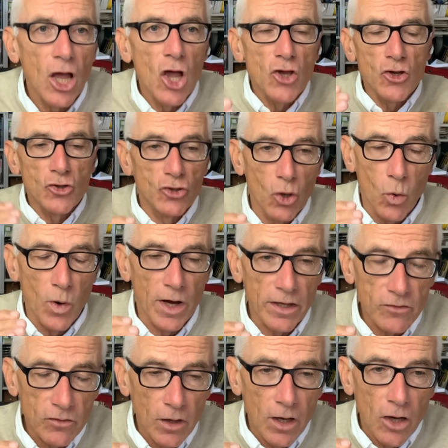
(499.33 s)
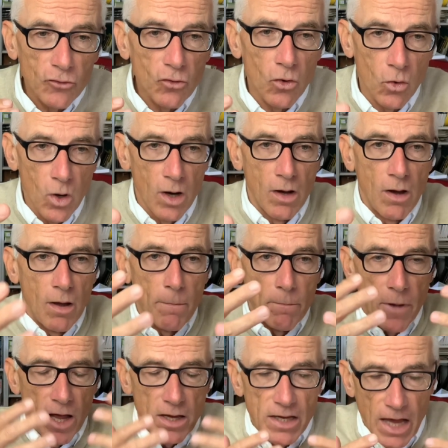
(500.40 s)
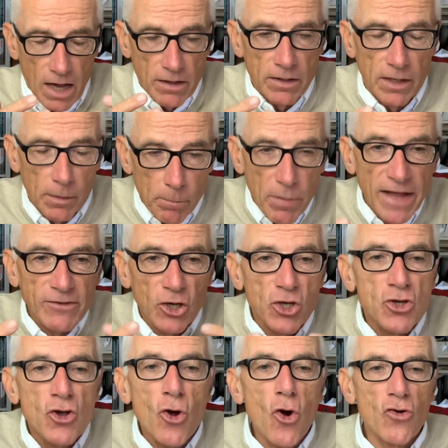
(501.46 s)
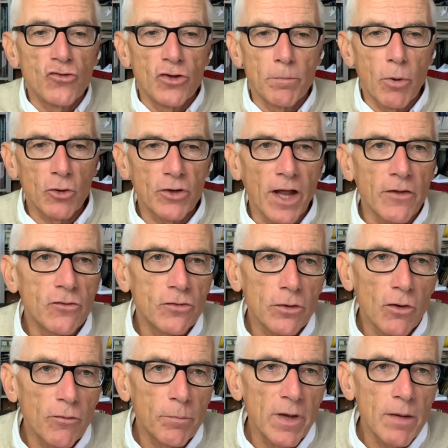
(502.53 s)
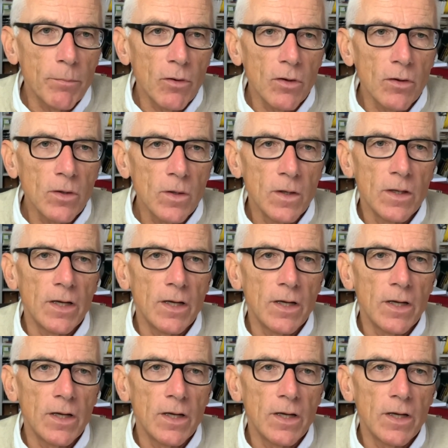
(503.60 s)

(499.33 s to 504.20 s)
You do it to better use the potential of people.